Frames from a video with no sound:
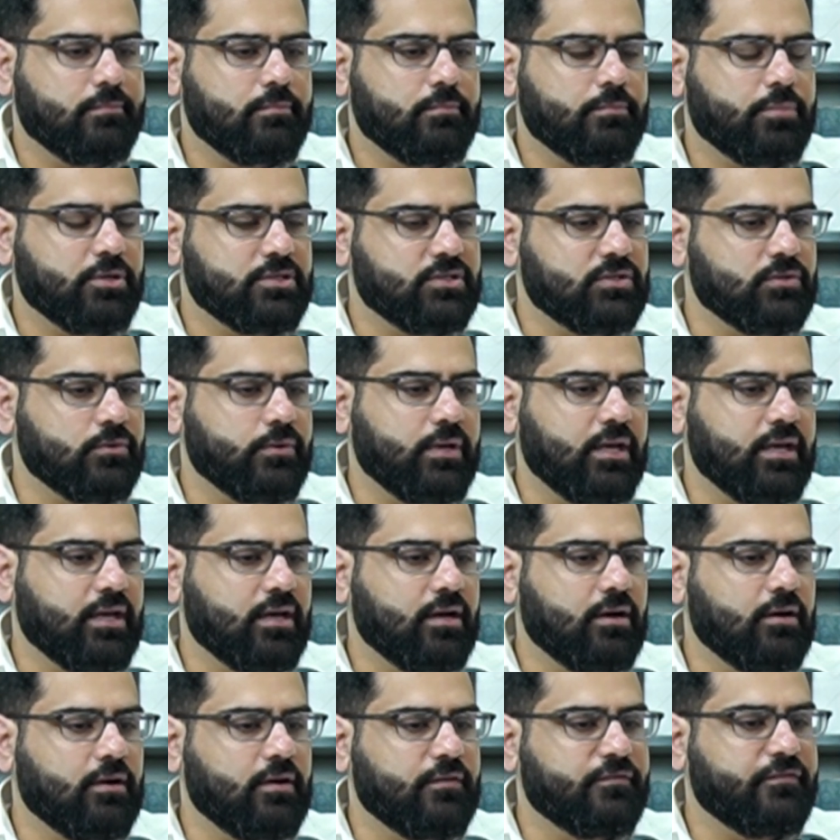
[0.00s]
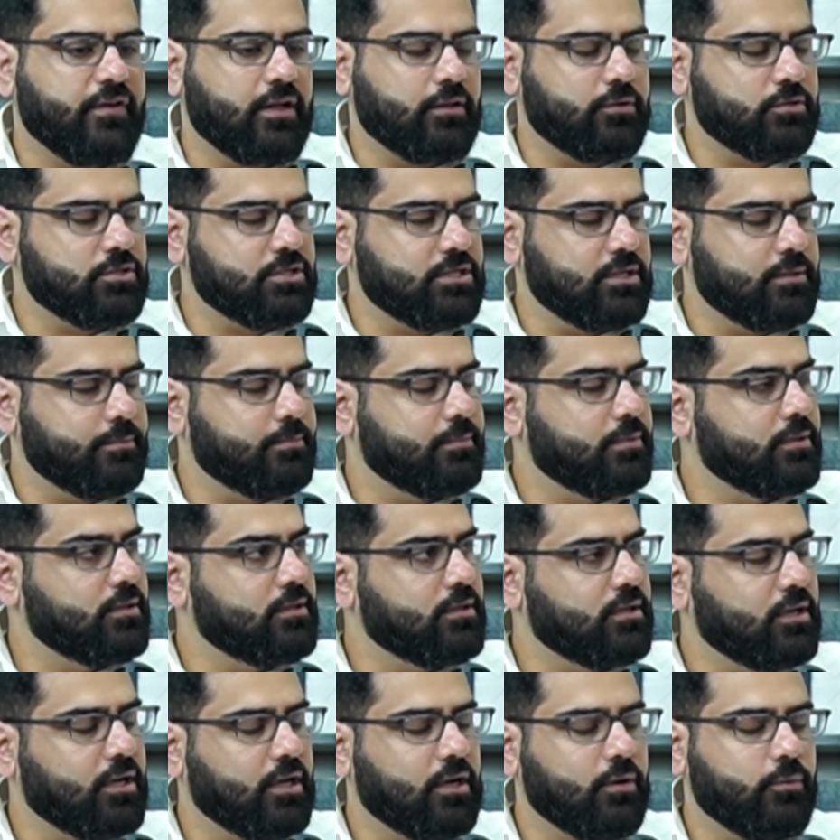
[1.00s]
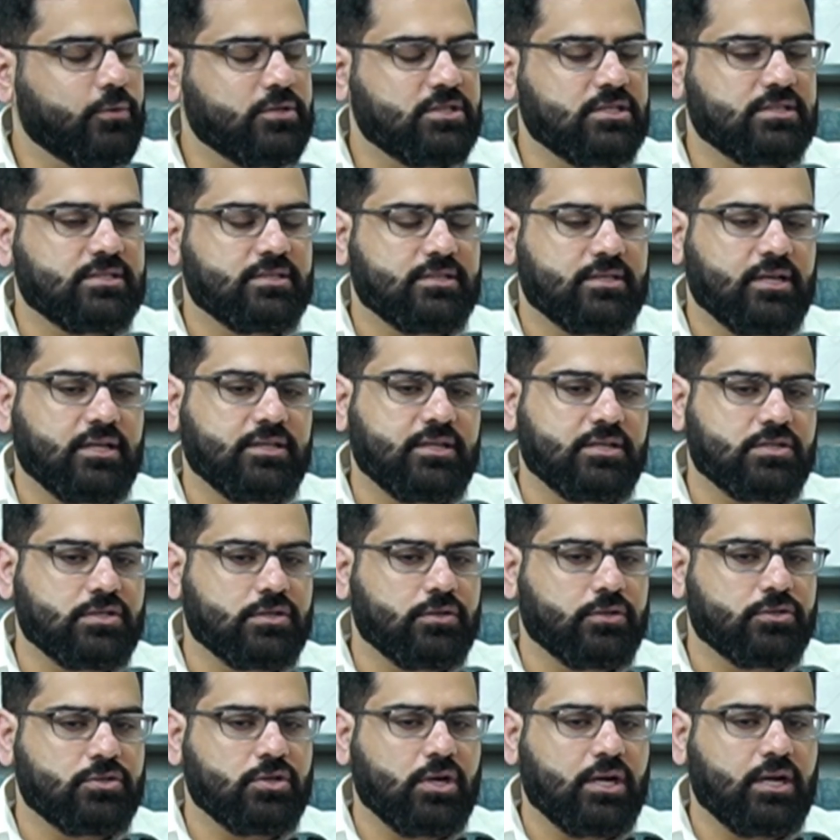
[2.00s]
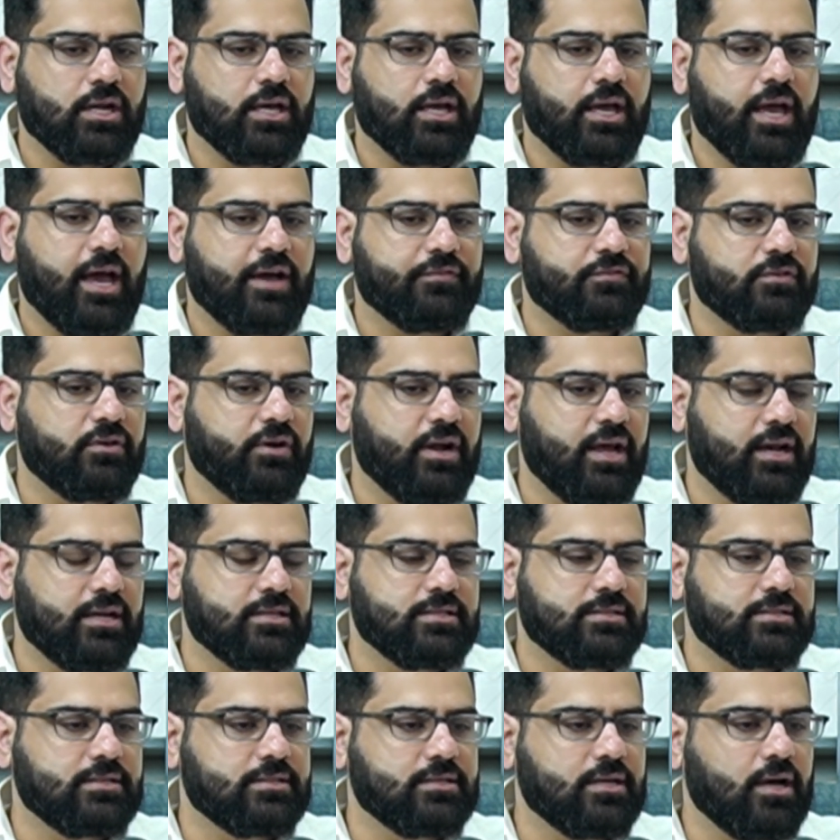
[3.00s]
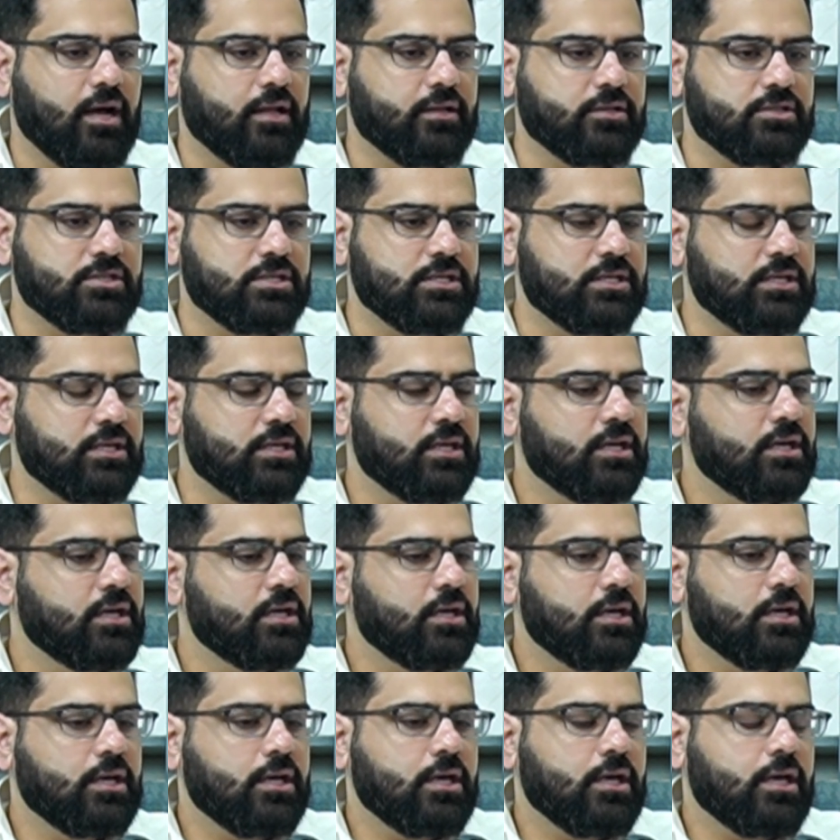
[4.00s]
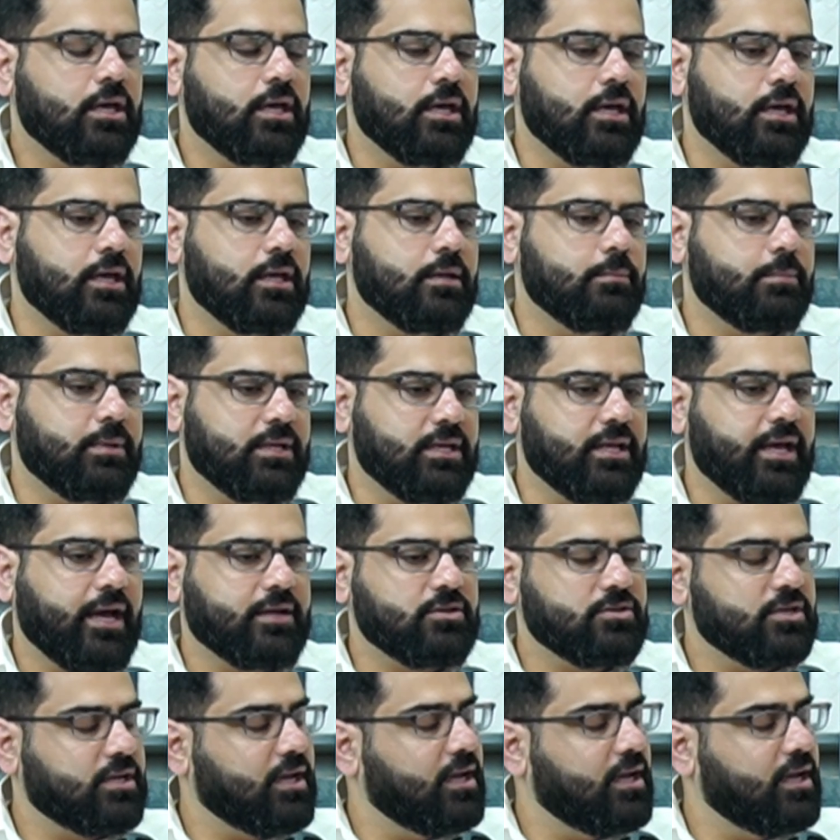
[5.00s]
pursuing a fellowship, which is additional training after anesthesiology in pediatric